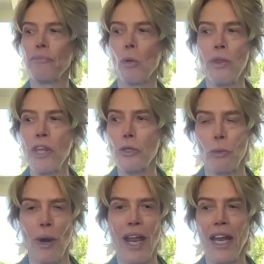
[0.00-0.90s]
with its
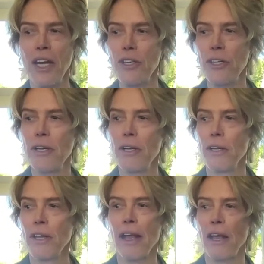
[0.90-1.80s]
range,
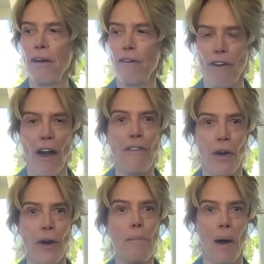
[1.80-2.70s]
like
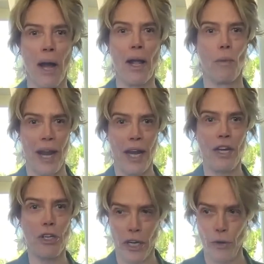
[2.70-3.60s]
500-mile
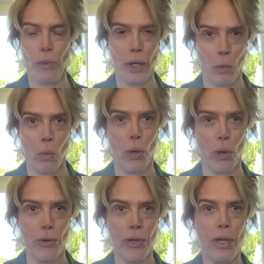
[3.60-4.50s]
range in real
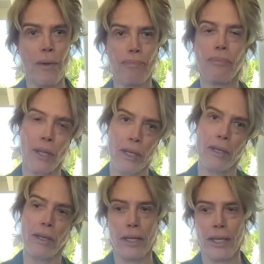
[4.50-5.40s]
world,
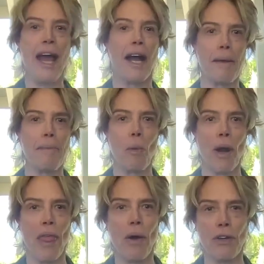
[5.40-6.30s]
yeah, give me
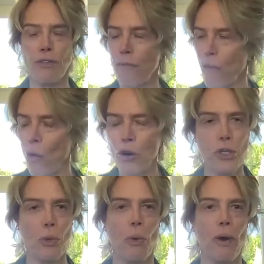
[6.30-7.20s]
one of those for
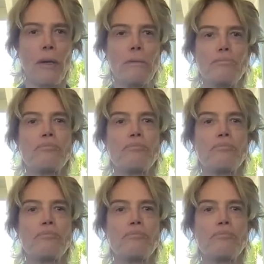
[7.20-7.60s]
sure.